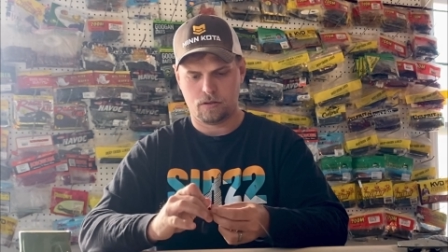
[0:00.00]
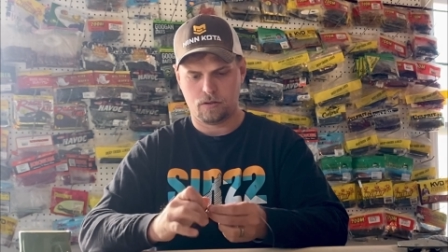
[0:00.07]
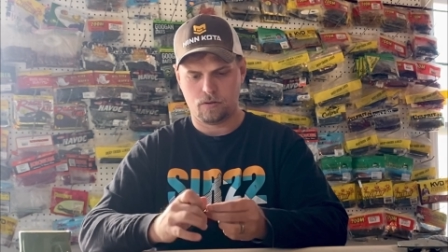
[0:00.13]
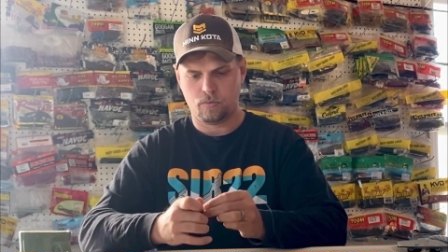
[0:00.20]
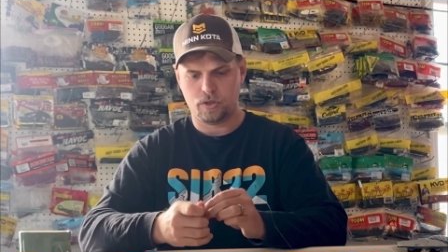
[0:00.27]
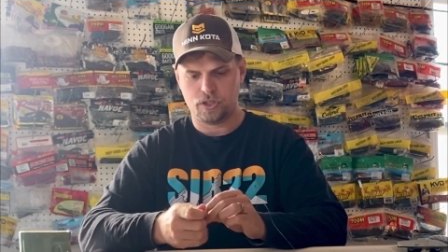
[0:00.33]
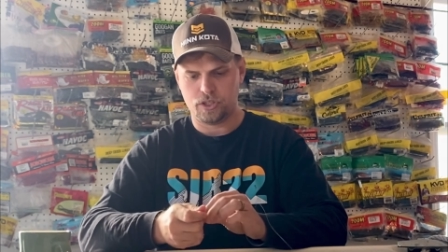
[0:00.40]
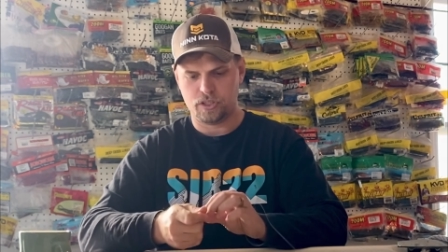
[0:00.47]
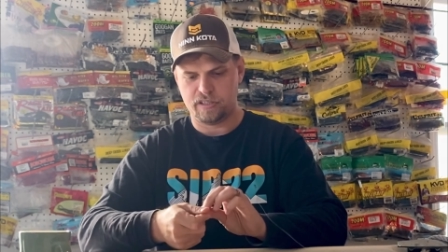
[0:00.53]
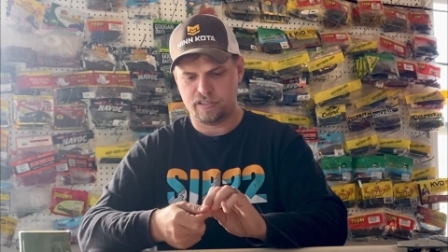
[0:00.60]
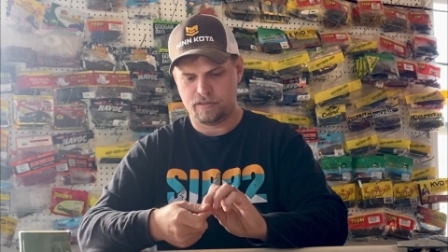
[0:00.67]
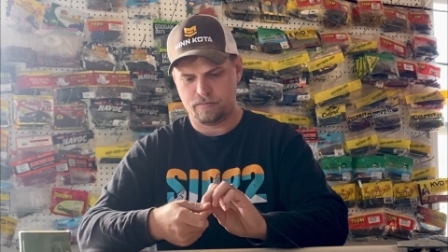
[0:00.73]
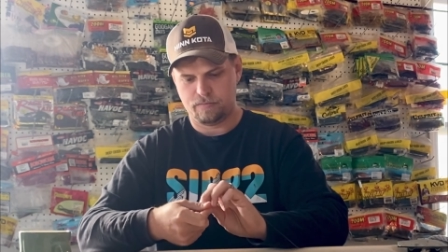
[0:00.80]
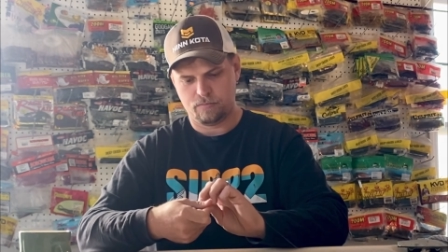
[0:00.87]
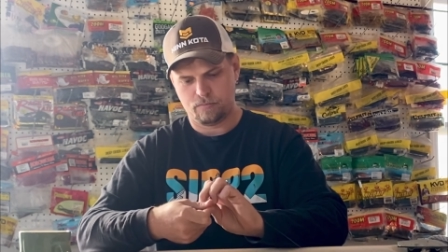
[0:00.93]
which
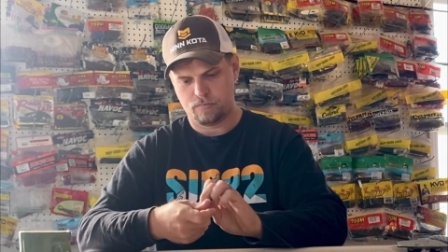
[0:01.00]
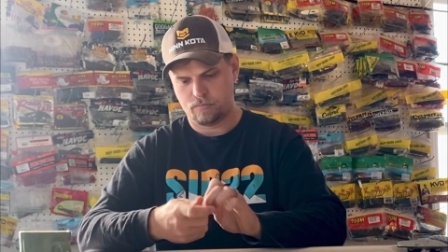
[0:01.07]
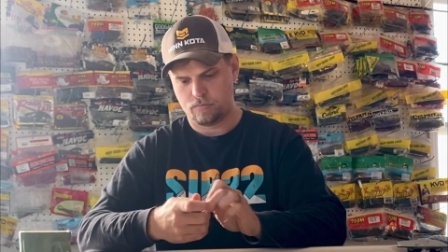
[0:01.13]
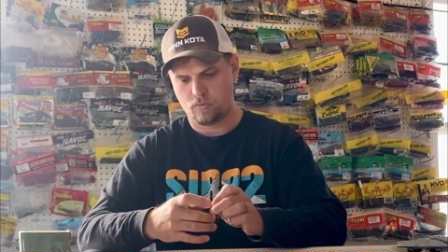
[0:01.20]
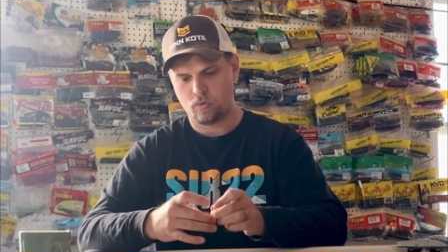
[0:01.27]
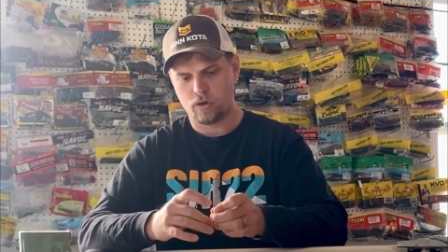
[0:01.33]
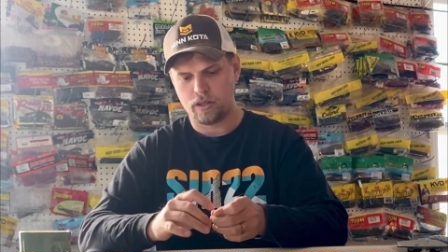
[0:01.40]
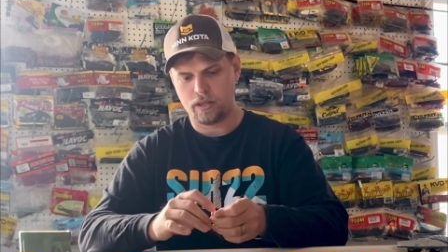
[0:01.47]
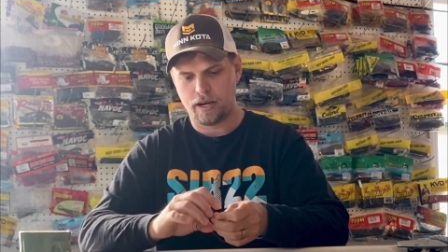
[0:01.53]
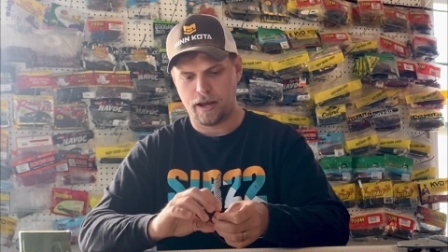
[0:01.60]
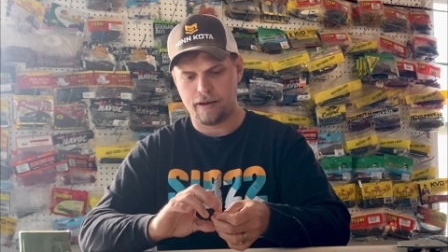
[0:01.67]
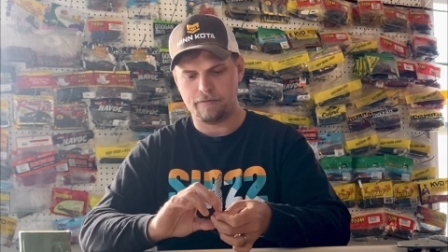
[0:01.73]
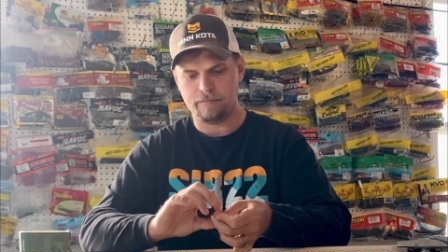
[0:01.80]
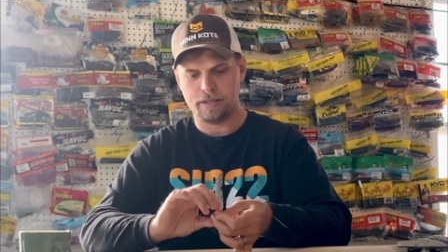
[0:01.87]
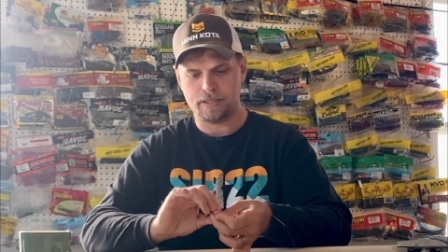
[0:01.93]
is one that
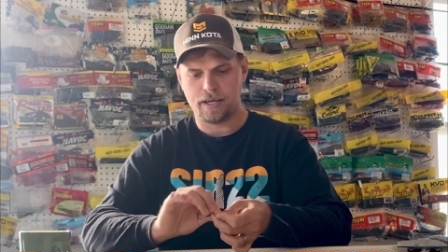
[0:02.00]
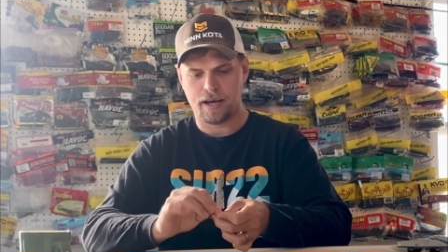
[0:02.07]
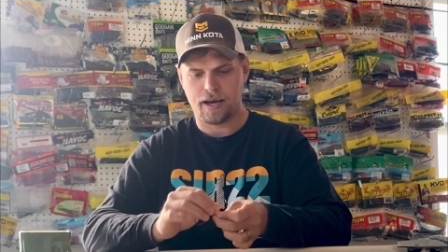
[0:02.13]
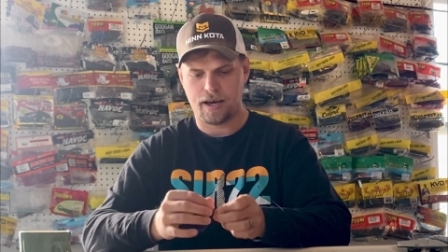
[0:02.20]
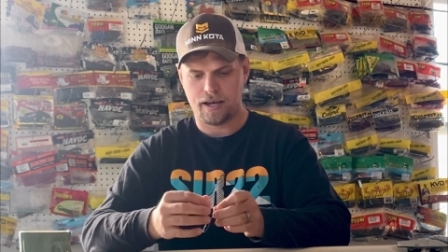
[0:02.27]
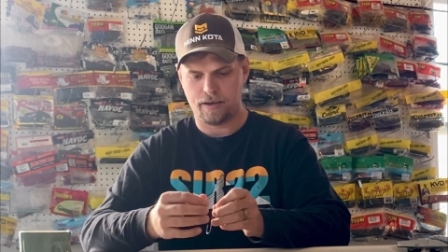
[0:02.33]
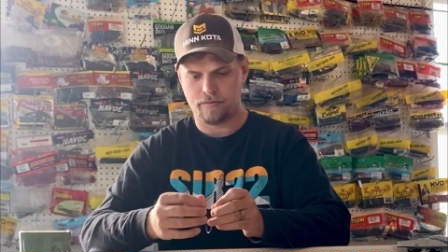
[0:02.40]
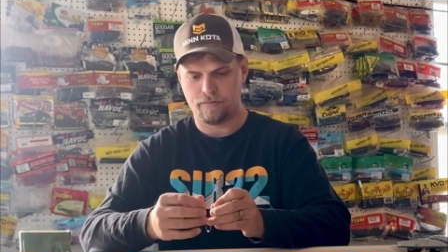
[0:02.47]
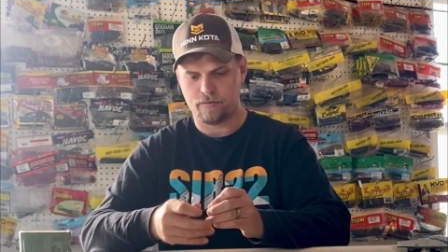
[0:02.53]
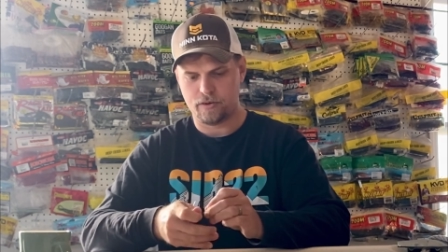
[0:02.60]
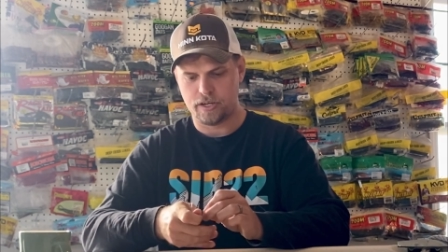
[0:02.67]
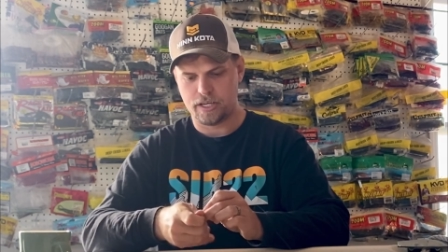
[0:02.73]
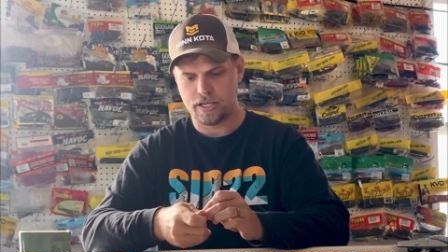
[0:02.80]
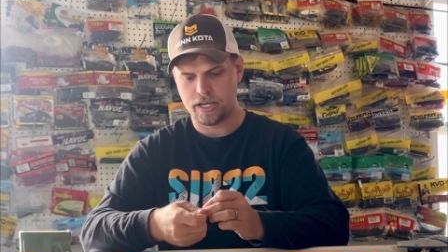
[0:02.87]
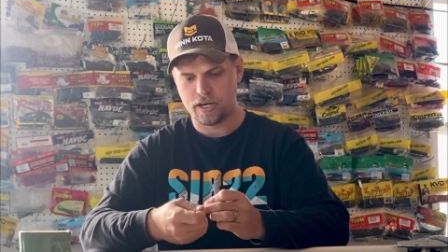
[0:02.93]
I've been tying for
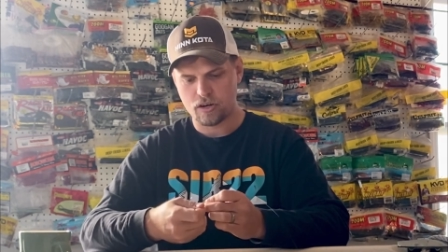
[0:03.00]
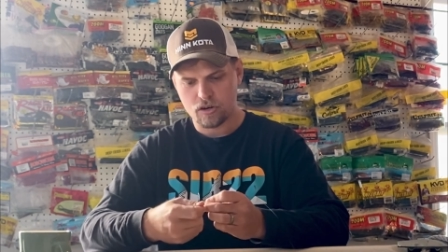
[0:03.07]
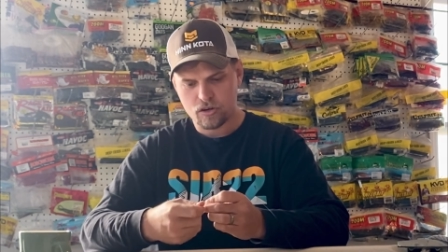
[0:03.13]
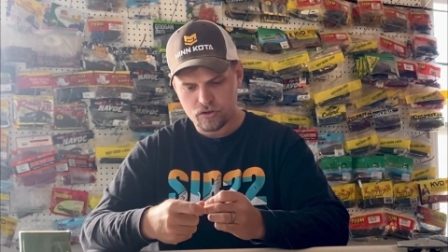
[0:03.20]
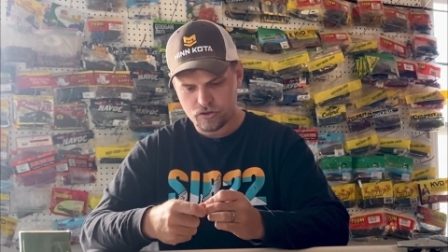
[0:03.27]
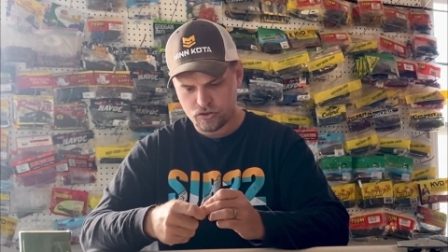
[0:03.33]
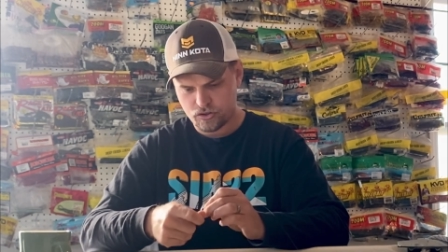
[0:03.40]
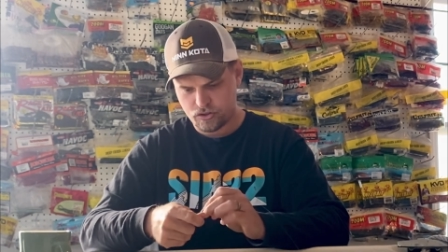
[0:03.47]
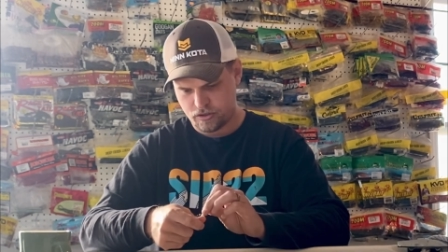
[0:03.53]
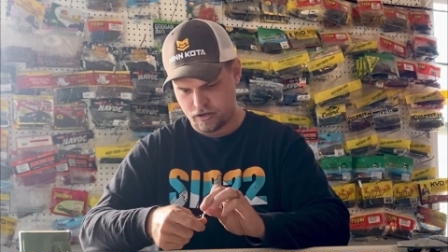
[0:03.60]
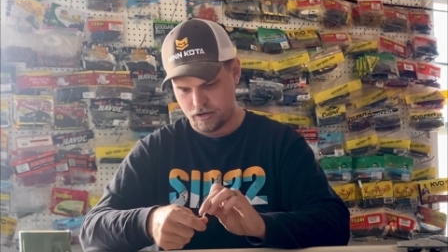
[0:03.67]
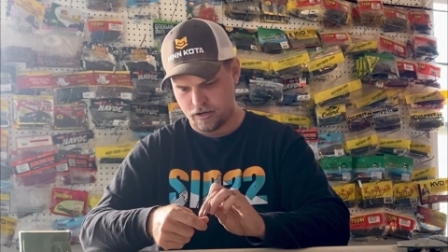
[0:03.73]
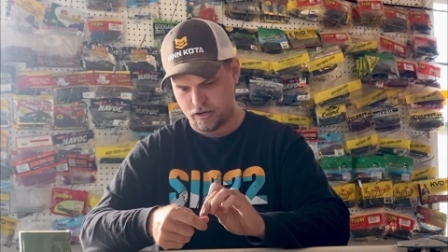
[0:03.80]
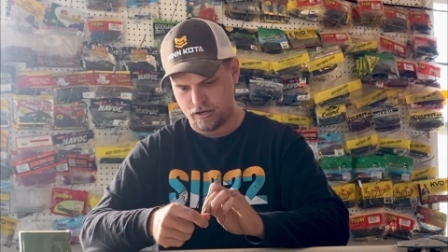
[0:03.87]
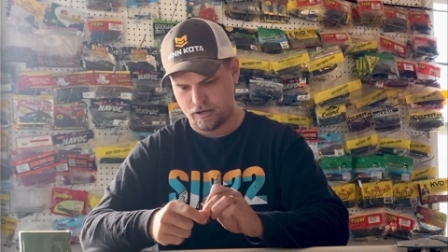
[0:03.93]
years.
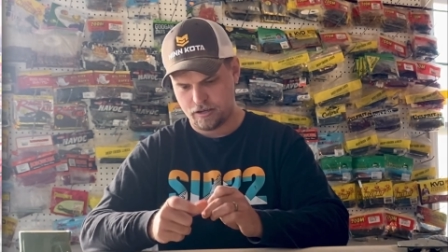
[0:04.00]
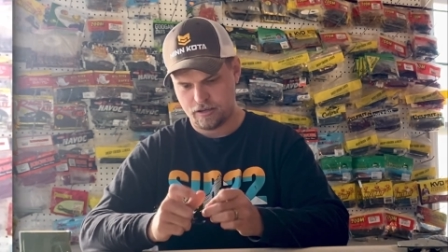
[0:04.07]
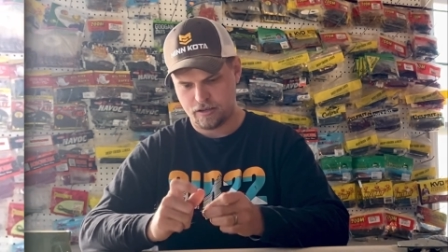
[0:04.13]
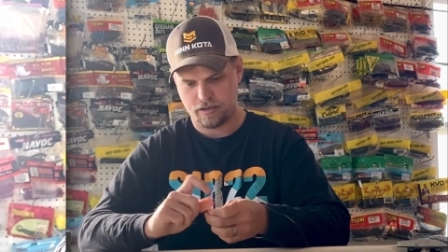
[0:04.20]
Uh,